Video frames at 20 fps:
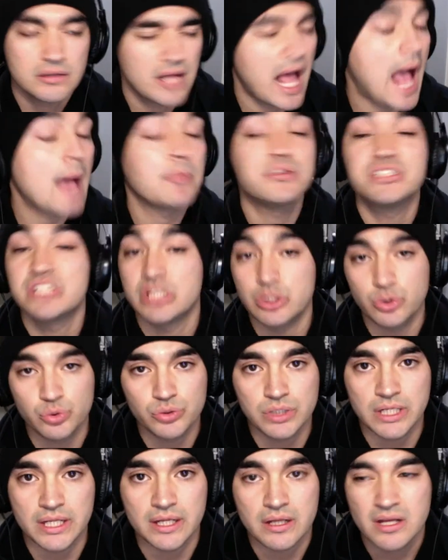
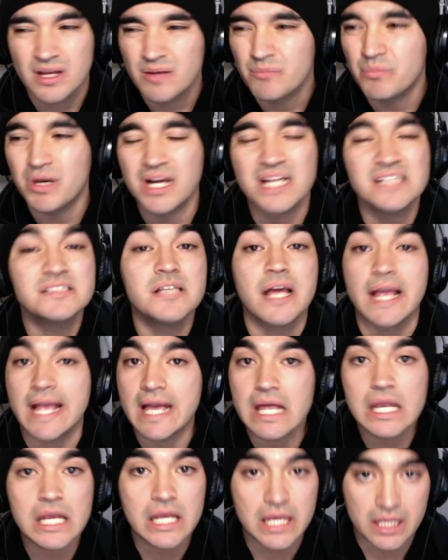Absolutely. But he's an
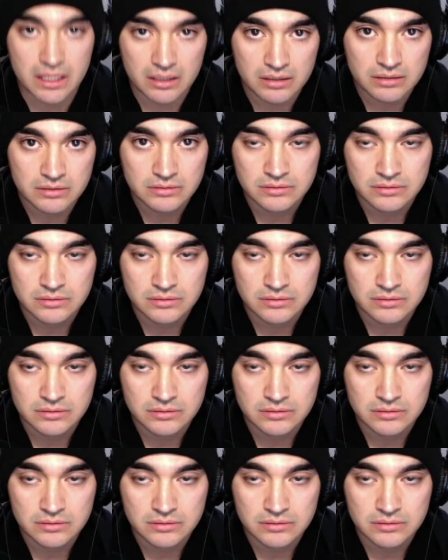idiot.